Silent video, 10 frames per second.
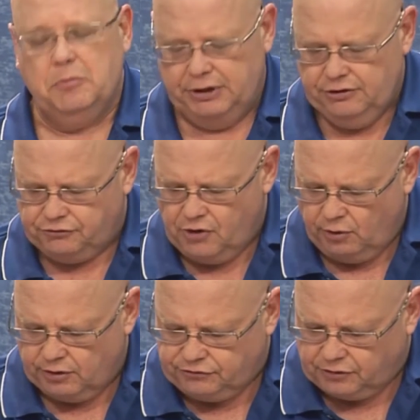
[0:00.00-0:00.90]
Please
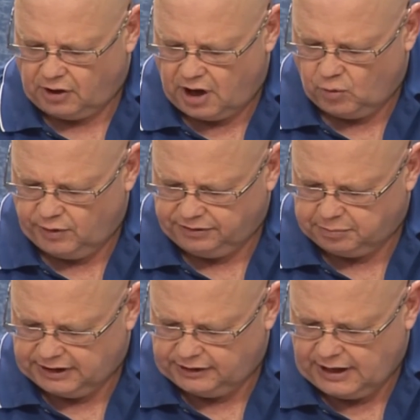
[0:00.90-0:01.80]
notice along
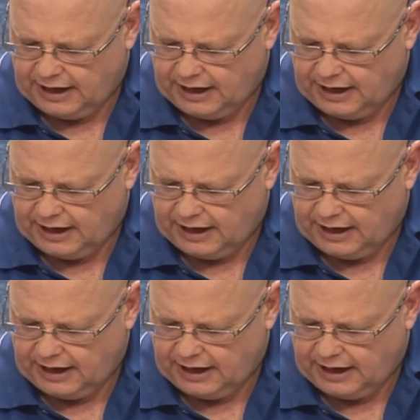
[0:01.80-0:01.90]
with me